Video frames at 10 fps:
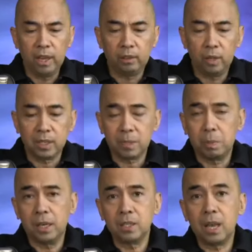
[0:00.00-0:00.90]
like to
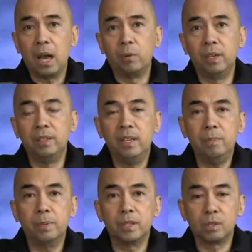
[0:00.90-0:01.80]
express our
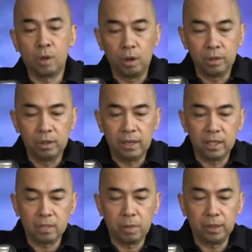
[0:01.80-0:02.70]
deepest
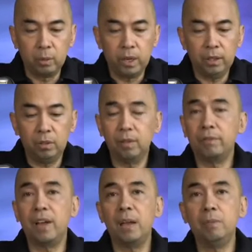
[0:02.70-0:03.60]
condolence, by the way, to the
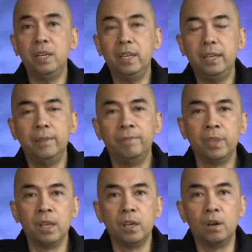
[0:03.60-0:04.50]
family
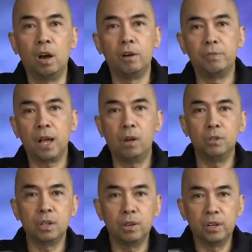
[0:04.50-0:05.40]
of
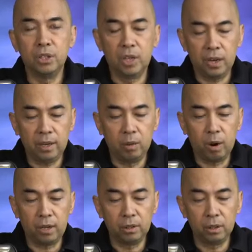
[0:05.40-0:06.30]
Counselor Jerry
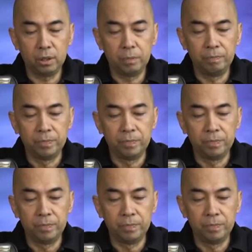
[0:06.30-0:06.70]
Guardo